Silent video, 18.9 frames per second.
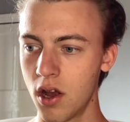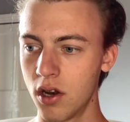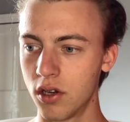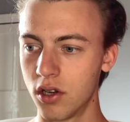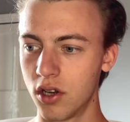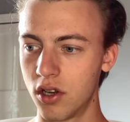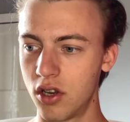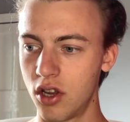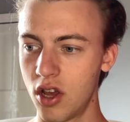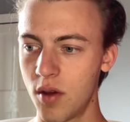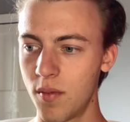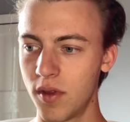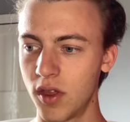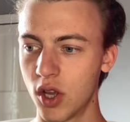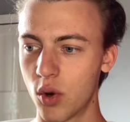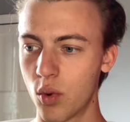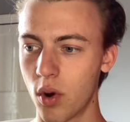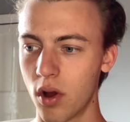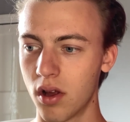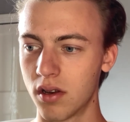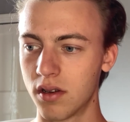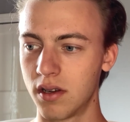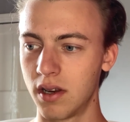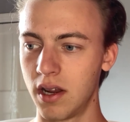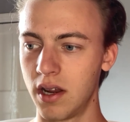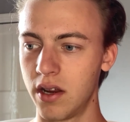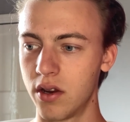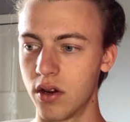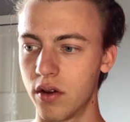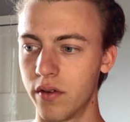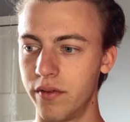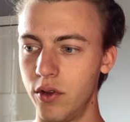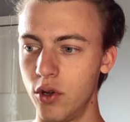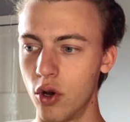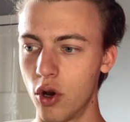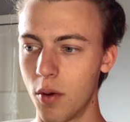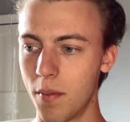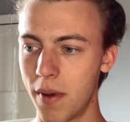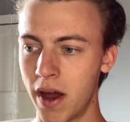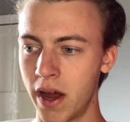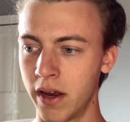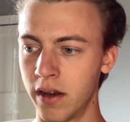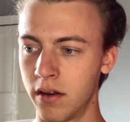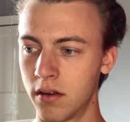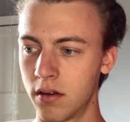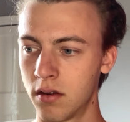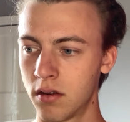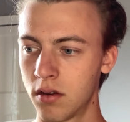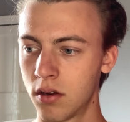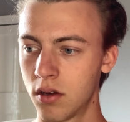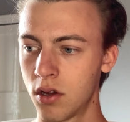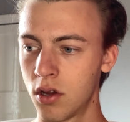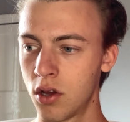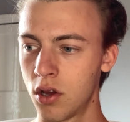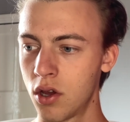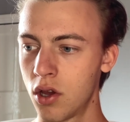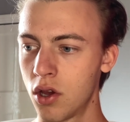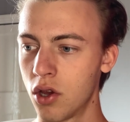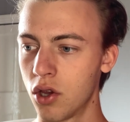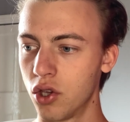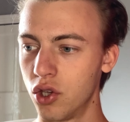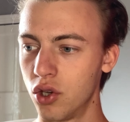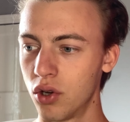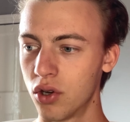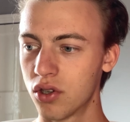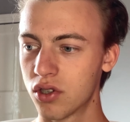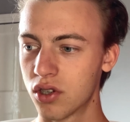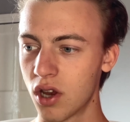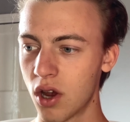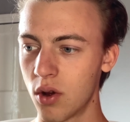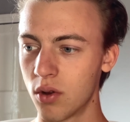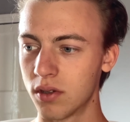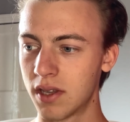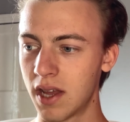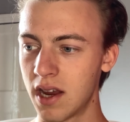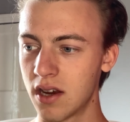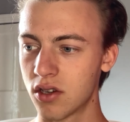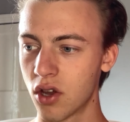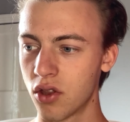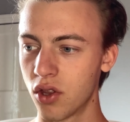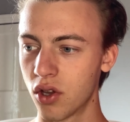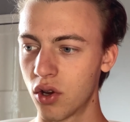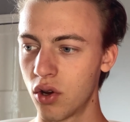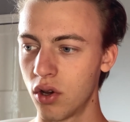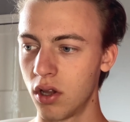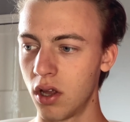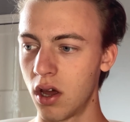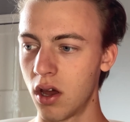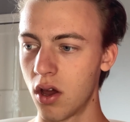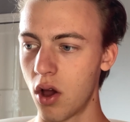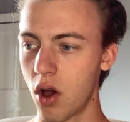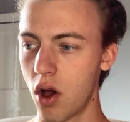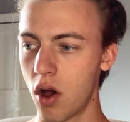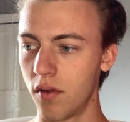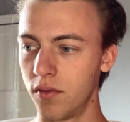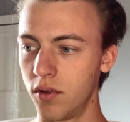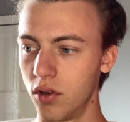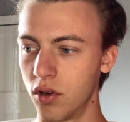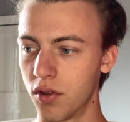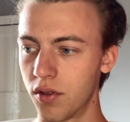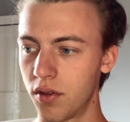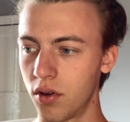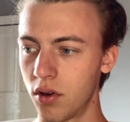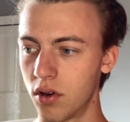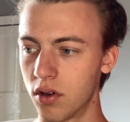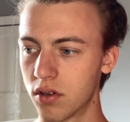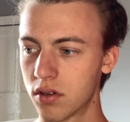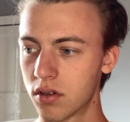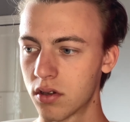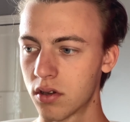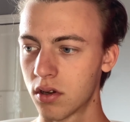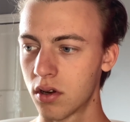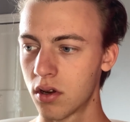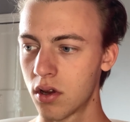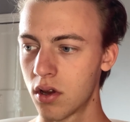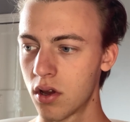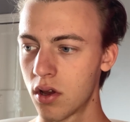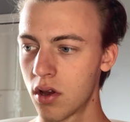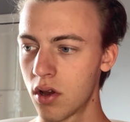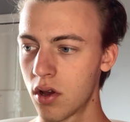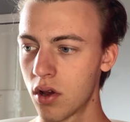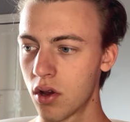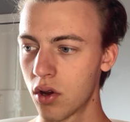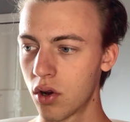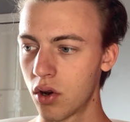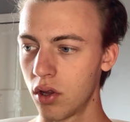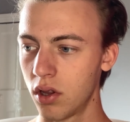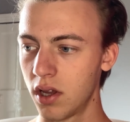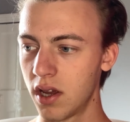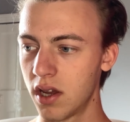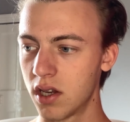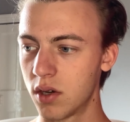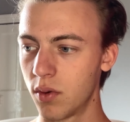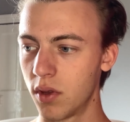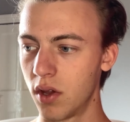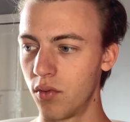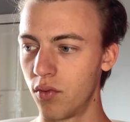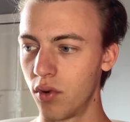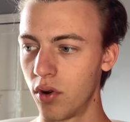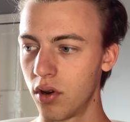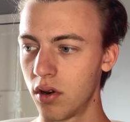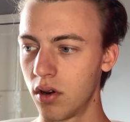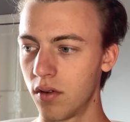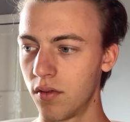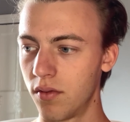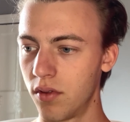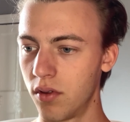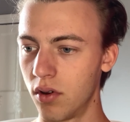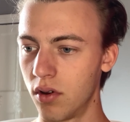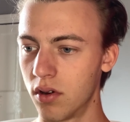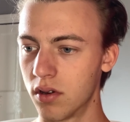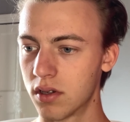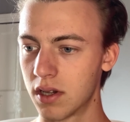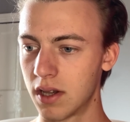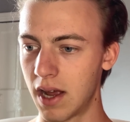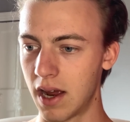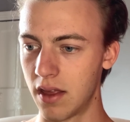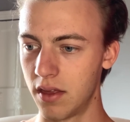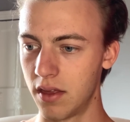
determine the quality of your mind. Your soul takes on the colour of your thoughts. Colour it with a run of thoughts like